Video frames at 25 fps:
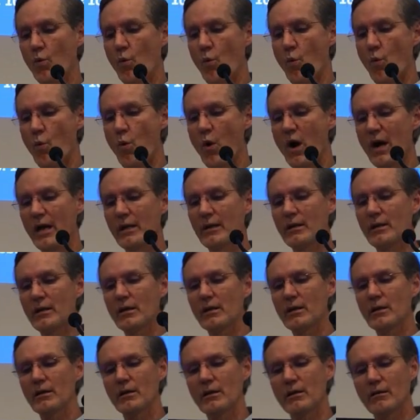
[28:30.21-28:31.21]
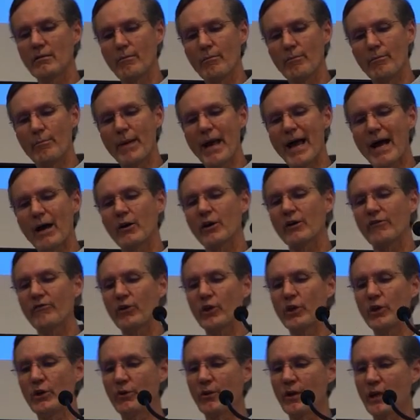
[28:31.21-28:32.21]
one that bout
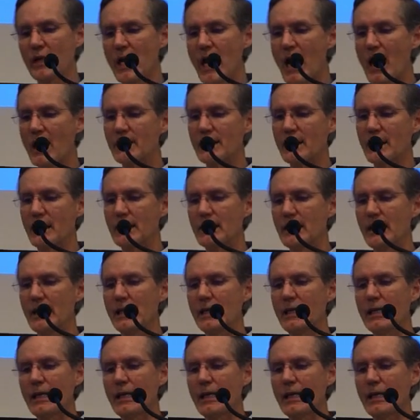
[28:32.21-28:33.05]
of curiosity